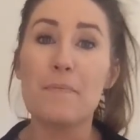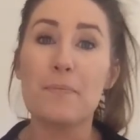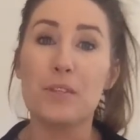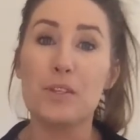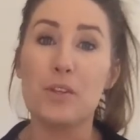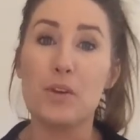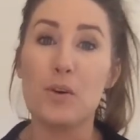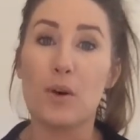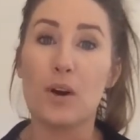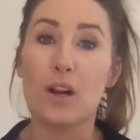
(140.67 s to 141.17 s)

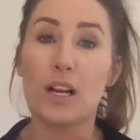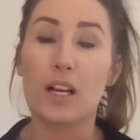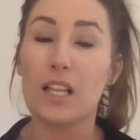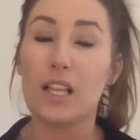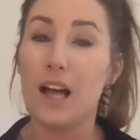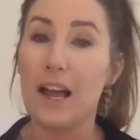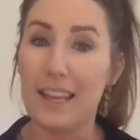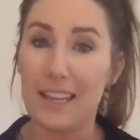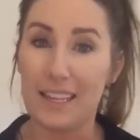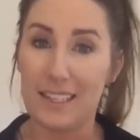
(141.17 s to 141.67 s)
your
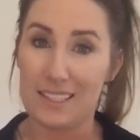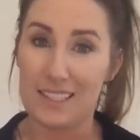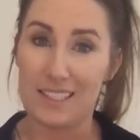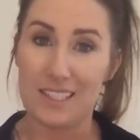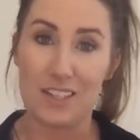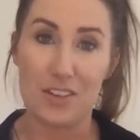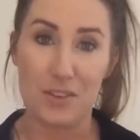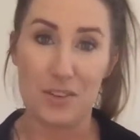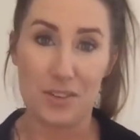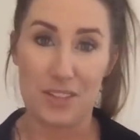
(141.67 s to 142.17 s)
client
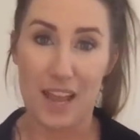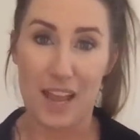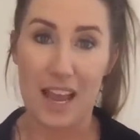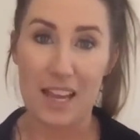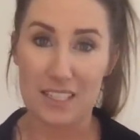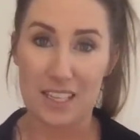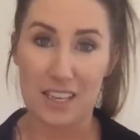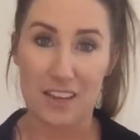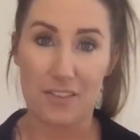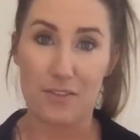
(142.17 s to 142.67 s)
who's
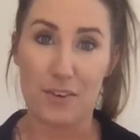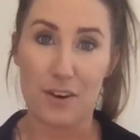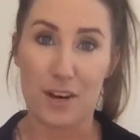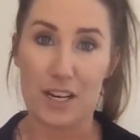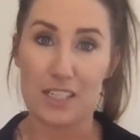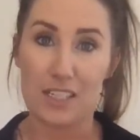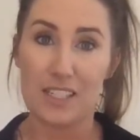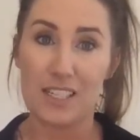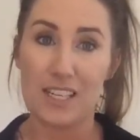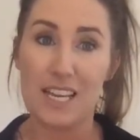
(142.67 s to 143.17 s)
asking for
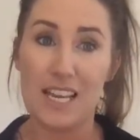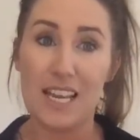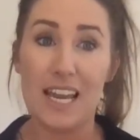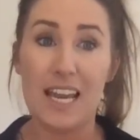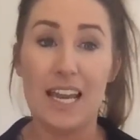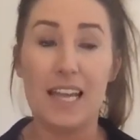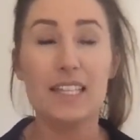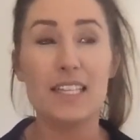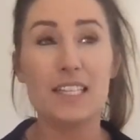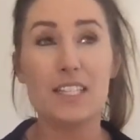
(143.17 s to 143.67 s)
it.
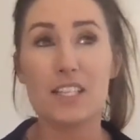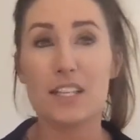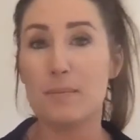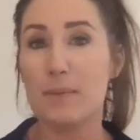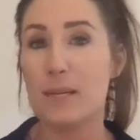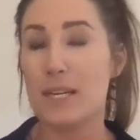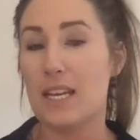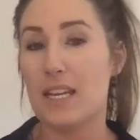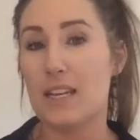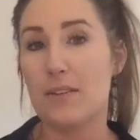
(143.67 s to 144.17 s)
And this could
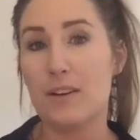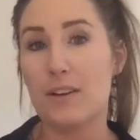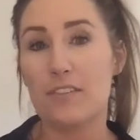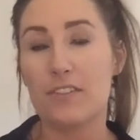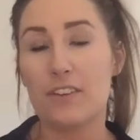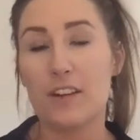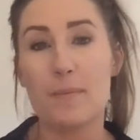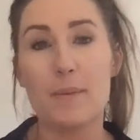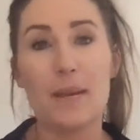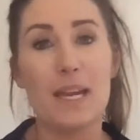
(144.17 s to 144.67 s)
be anyone
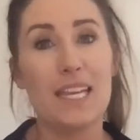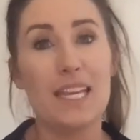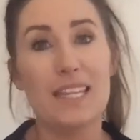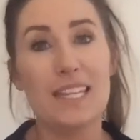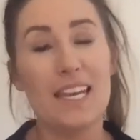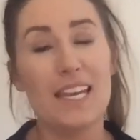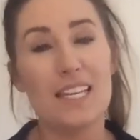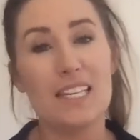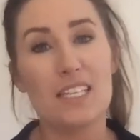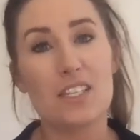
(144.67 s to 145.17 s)
from in
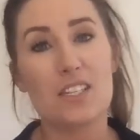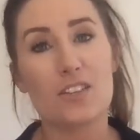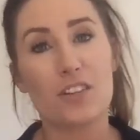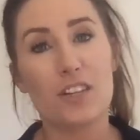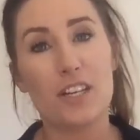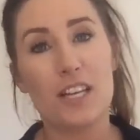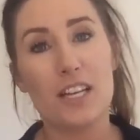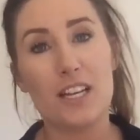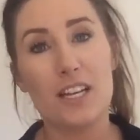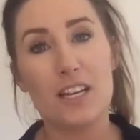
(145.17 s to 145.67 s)
the
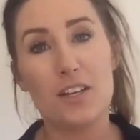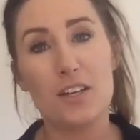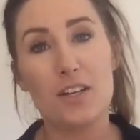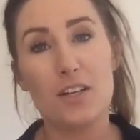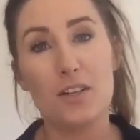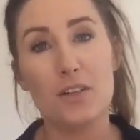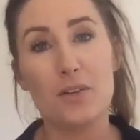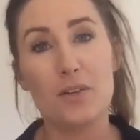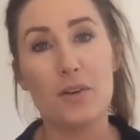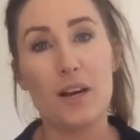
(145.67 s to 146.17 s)
industry
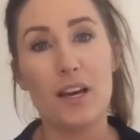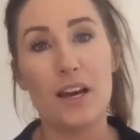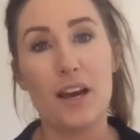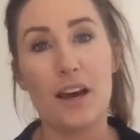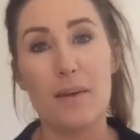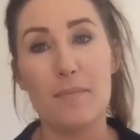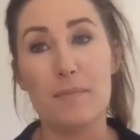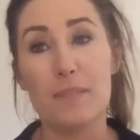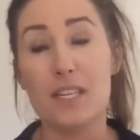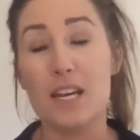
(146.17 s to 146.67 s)
who
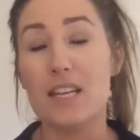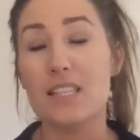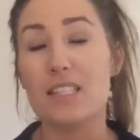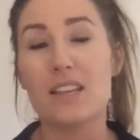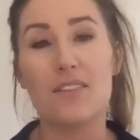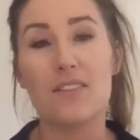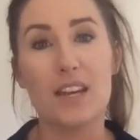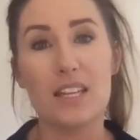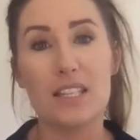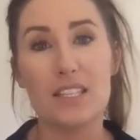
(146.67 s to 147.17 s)
does
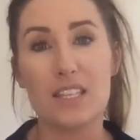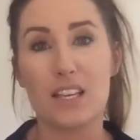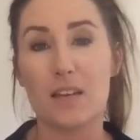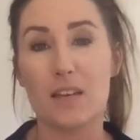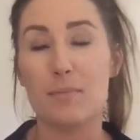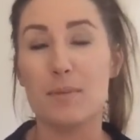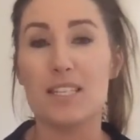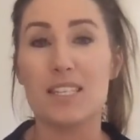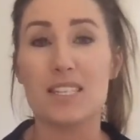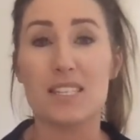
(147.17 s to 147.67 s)
events. It
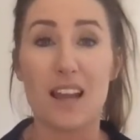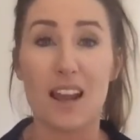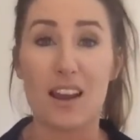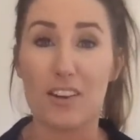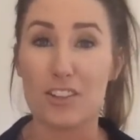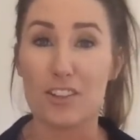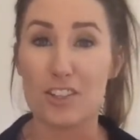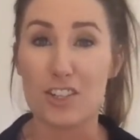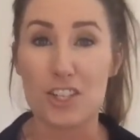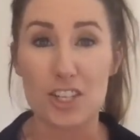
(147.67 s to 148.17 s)
could be
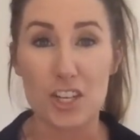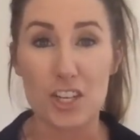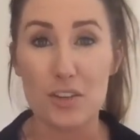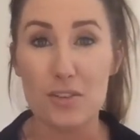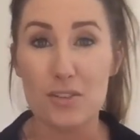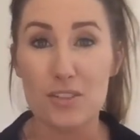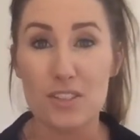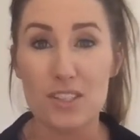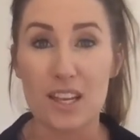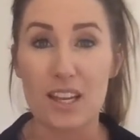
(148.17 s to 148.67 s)
styled
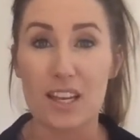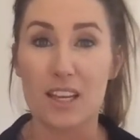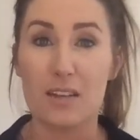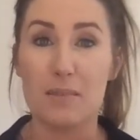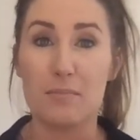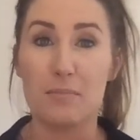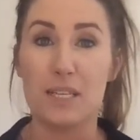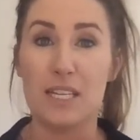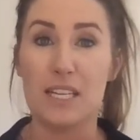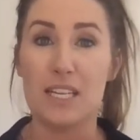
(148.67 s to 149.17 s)
shoots. It
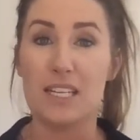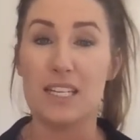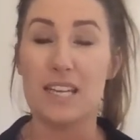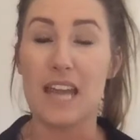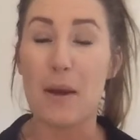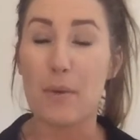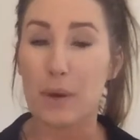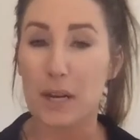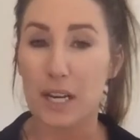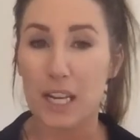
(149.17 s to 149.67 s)
could be
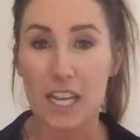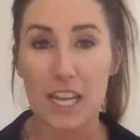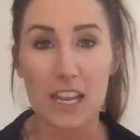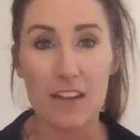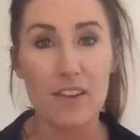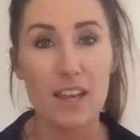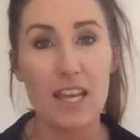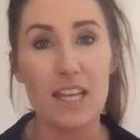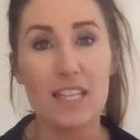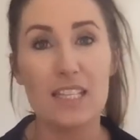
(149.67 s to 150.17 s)
networking
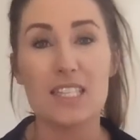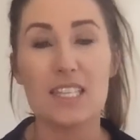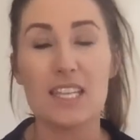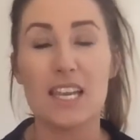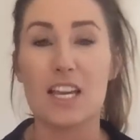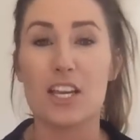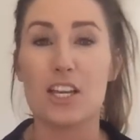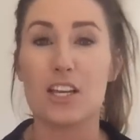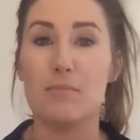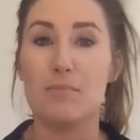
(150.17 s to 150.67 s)
events.
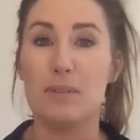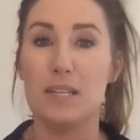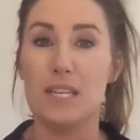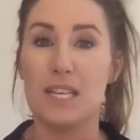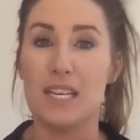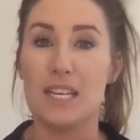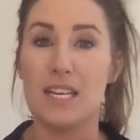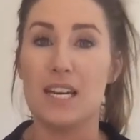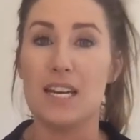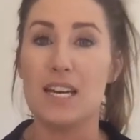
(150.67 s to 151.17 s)
It could
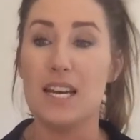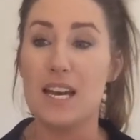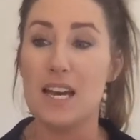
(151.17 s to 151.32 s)
be